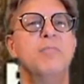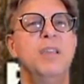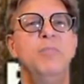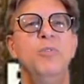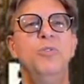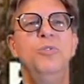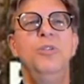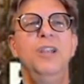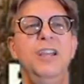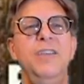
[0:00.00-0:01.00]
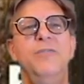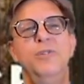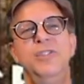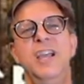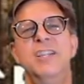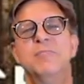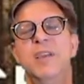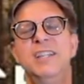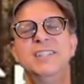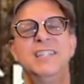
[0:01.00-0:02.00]
people who live with the
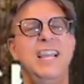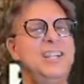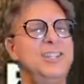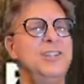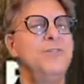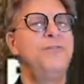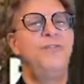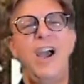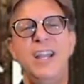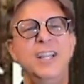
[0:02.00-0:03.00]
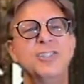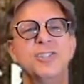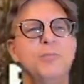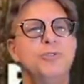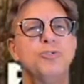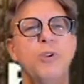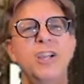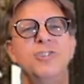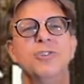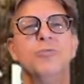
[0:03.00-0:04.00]
expectation of finding some
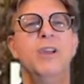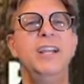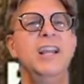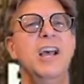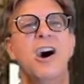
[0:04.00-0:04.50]
treasure, right,